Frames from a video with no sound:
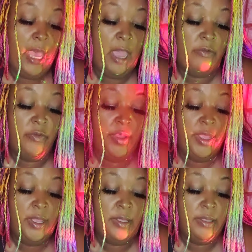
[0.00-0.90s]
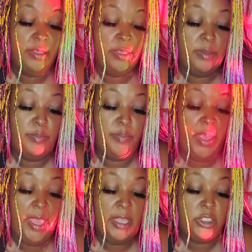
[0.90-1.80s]
I ran
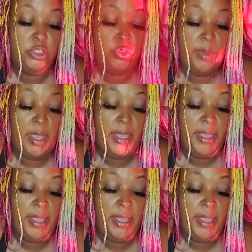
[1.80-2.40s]
back to my